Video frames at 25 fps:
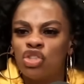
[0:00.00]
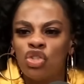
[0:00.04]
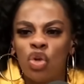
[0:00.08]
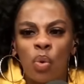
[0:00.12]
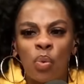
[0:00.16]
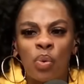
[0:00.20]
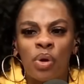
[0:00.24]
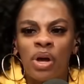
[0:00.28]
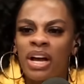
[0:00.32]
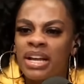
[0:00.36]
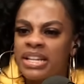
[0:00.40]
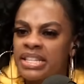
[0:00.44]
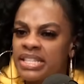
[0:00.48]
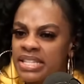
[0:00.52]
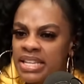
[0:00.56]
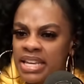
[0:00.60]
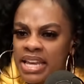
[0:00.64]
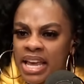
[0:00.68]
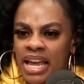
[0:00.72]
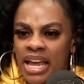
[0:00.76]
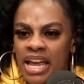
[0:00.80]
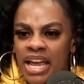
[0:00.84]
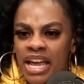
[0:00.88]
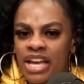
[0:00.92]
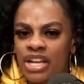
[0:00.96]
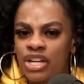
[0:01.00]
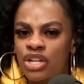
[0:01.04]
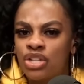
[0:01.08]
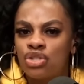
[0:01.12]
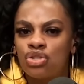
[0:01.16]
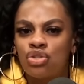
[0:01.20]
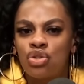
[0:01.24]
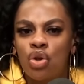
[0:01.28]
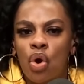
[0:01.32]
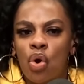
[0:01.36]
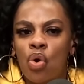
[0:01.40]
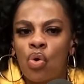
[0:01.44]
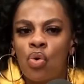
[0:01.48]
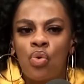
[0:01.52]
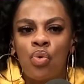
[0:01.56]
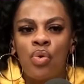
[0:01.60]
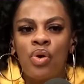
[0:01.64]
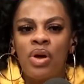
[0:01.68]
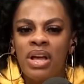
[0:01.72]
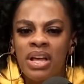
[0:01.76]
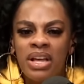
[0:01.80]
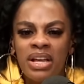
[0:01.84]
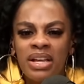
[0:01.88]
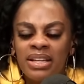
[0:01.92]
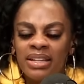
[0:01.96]
no gun to your head. There's no,
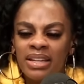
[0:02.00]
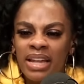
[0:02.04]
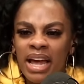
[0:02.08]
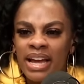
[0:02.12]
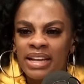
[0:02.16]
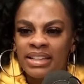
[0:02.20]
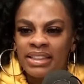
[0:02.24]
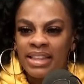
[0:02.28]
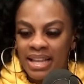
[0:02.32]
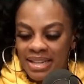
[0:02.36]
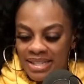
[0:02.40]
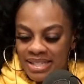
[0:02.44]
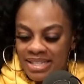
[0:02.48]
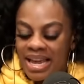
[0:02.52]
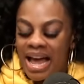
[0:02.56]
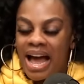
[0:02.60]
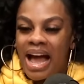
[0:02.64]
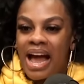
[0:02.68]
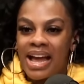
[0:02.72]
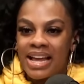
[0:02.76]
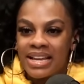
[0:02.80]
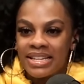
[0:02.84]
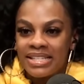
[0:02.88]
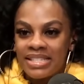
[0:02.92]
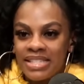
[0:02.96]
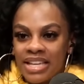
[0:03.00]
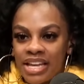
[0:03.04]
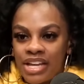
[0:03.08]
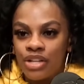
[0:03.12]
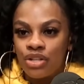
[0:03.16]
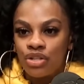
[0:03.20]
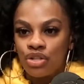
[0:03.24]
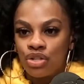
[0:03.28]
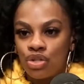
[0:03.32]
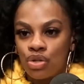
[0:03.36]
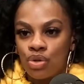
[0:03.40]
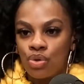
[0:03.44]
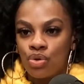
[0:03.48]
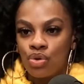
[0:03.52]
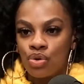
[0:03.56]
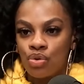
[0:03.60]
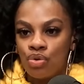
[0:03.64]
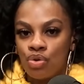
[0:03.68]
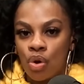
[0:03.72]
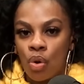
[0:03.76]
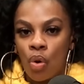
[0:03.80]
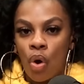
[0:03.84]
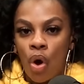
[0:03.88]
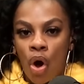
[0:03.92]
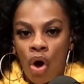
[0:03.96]
like, that ties into, you
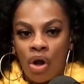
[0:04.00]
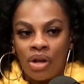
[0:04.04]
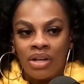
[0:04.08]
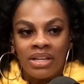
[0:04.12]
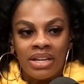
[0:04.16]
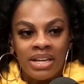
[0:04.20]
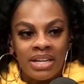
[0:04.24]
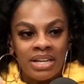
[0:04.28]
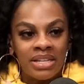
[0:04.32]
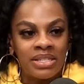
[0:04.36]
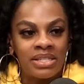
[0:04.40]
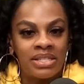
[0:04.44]
know, yes, all but of this. You still